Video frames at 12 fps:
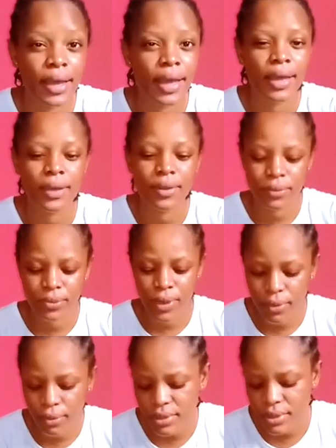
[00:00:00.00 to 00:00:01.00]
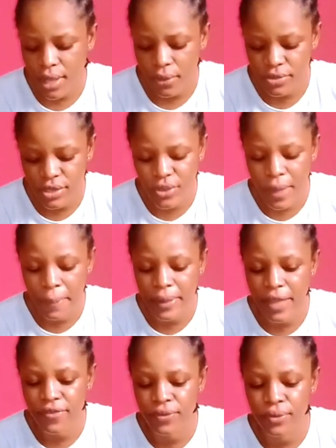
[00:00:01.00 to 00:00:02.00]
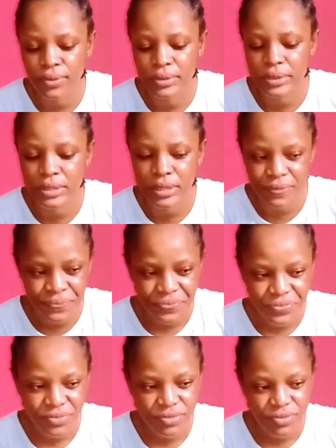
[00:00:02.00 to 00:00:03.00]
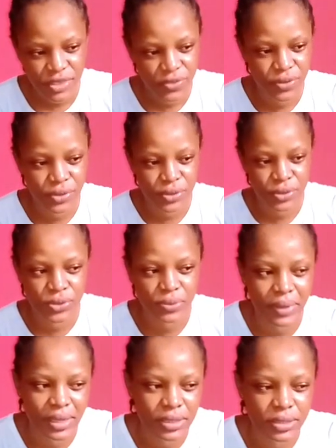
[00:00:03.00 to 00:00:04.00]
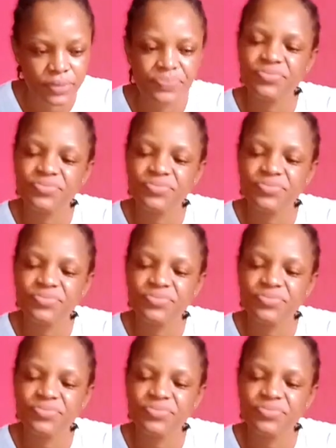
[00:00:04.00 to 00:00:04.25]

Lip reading: I was going to apply for one thing for YouTubers.